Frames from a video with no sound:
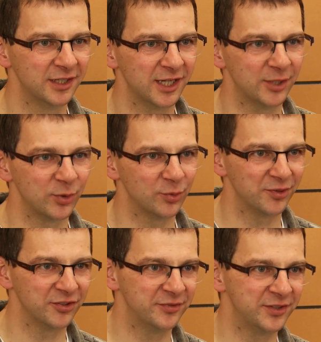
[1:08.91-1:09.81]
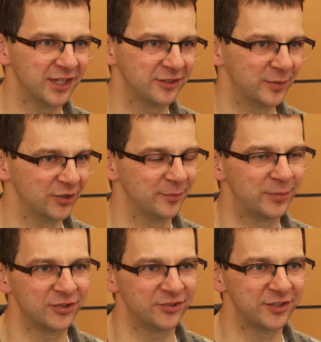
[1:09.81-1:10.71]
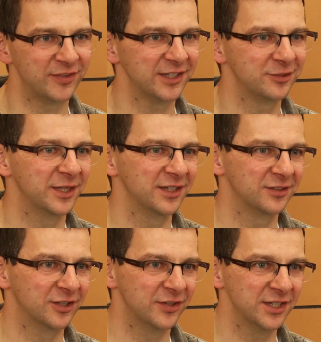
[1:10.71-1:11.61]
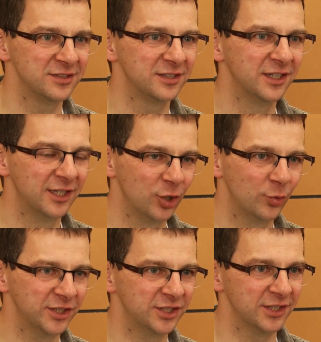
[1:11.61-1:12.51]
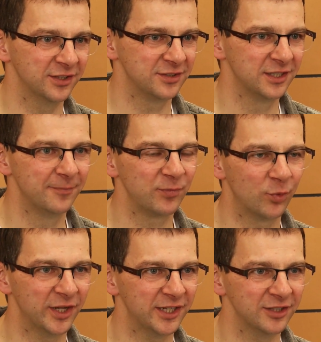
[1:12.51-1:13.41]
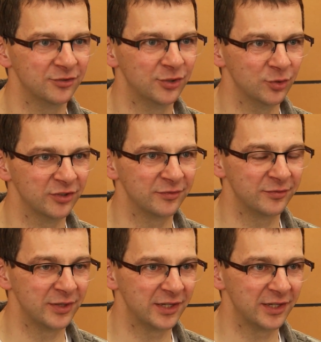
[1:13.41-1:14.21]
And we will want to test both the positive aspects of it, which is when I do the